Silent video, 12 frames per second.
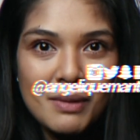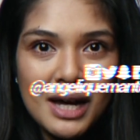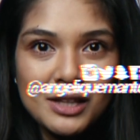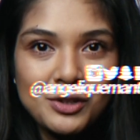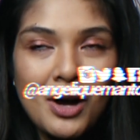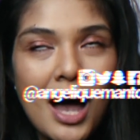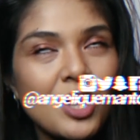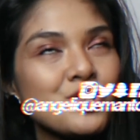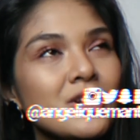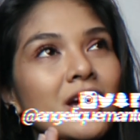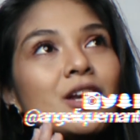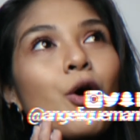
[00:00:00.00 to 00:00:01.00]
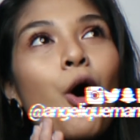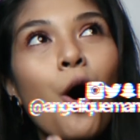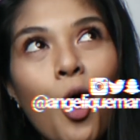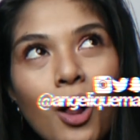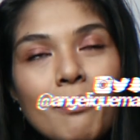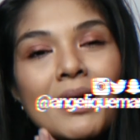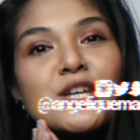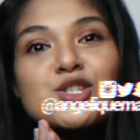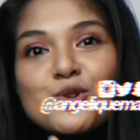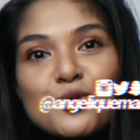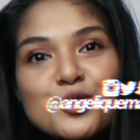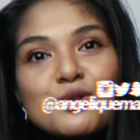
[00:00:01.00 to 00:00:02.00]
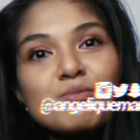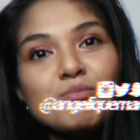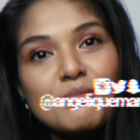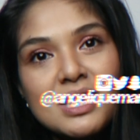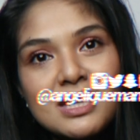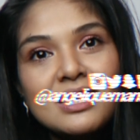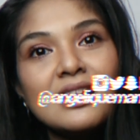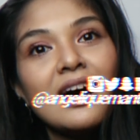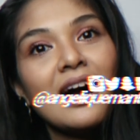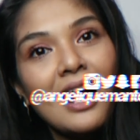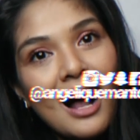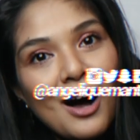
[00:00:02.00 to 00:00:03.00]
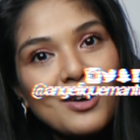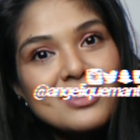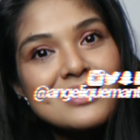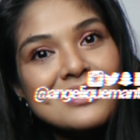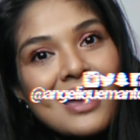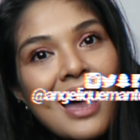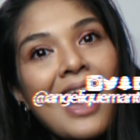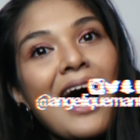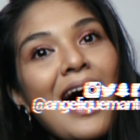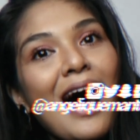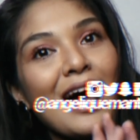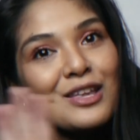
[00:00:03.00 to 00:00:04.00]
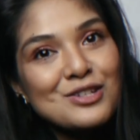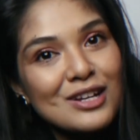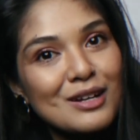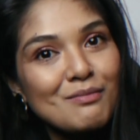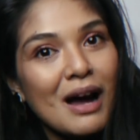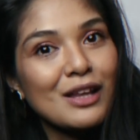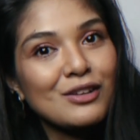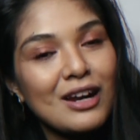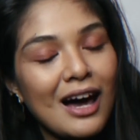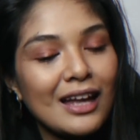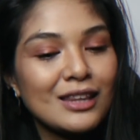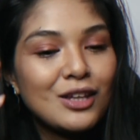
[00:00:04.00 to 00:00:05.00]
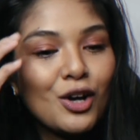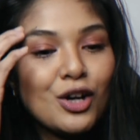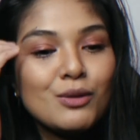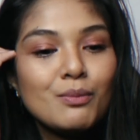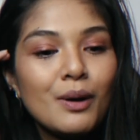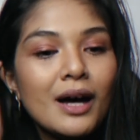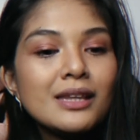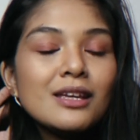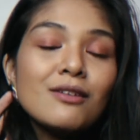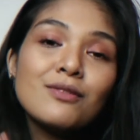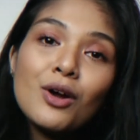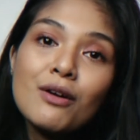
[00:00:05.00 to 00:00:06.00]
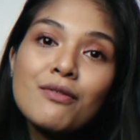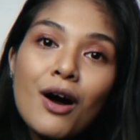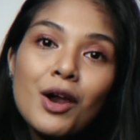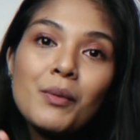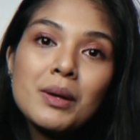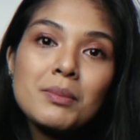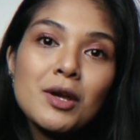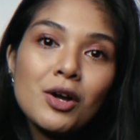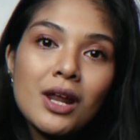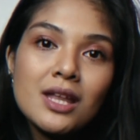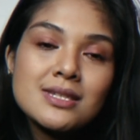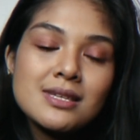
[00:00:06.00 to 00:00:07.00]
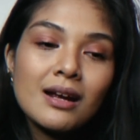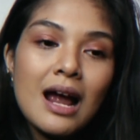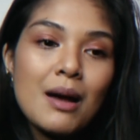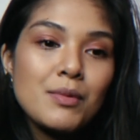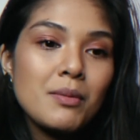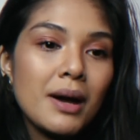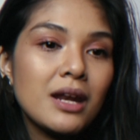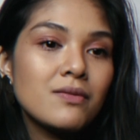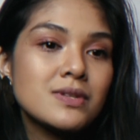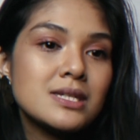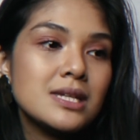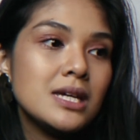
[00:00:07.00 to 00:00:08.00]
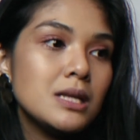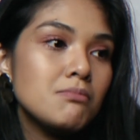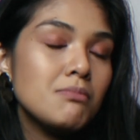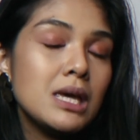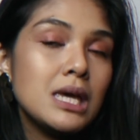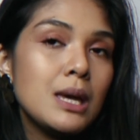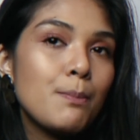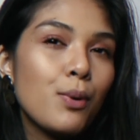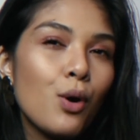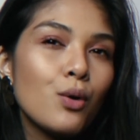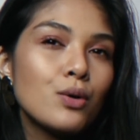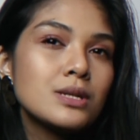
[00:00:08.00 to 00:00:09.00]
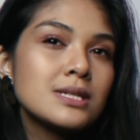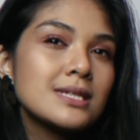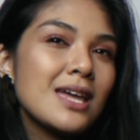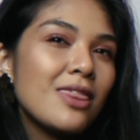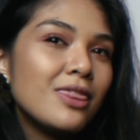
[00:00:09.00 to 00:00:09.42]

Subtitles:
Manto. Actually, in all my social media accounts, Angelique Manto lahat yun. But if you're following me on Instagram, you might have seen me post